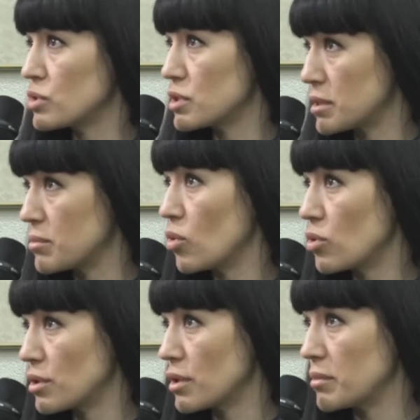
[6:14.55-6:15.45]
This
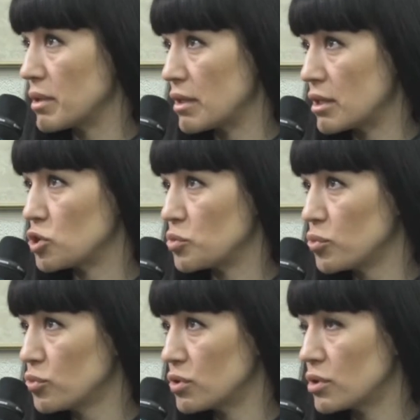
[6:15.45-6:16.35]
subject
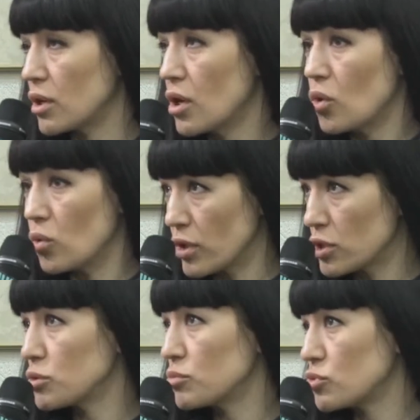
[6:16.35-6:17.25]
started to be
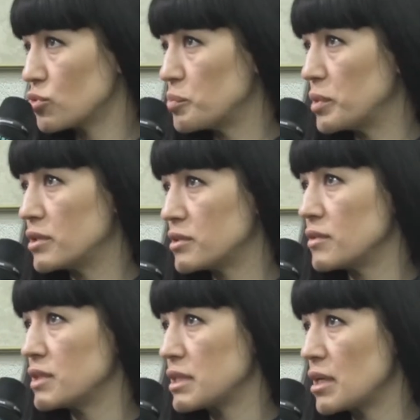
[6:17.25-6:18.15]
discussed in
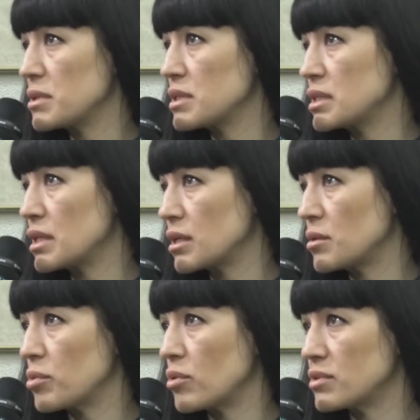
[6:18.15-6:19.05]
view of this
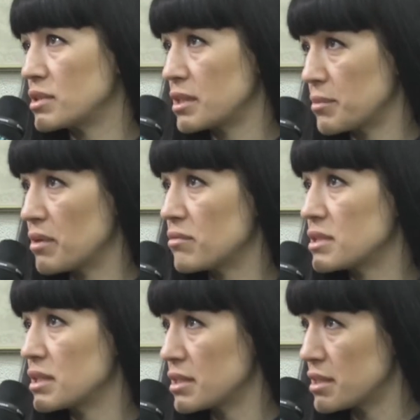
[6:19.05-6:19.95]
arrest
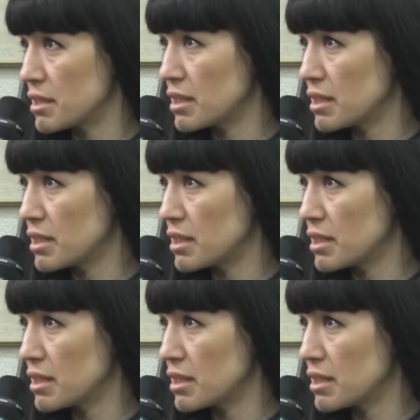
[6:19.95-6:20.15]
order.